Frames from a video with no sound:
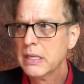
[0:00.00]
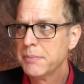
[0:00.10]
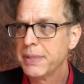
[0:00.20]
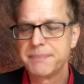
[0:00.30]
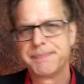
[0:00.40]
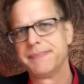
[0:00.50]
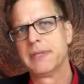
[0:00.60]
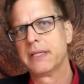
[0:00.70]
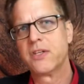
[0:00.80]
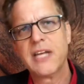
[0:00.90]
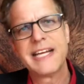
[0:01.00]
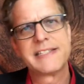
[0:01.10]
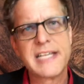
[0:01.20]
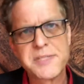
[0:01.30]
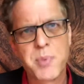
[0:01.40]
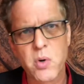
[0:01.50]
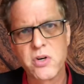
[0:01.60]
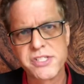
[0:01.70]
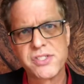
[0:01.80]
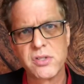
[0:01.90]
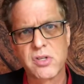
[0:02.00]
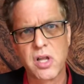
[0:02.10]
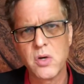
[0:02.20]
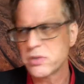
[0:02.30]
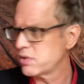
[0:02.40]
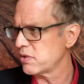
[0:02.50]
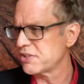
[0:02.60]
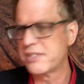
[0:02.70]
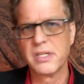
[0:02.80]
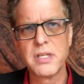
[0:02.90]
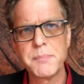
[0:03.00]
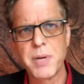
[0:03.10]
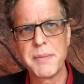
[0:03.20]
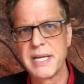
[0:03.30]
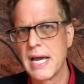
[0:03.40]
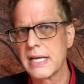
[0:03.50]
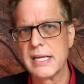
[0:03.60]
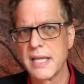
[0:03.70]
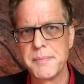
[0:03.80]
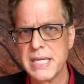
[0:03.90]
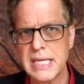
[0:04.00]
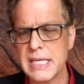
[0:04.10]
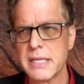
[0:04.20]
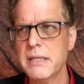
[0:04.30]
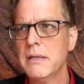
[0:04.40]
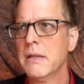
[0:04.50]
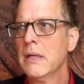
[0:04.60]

But the United States border is still closed. They're still probably not going to let me in.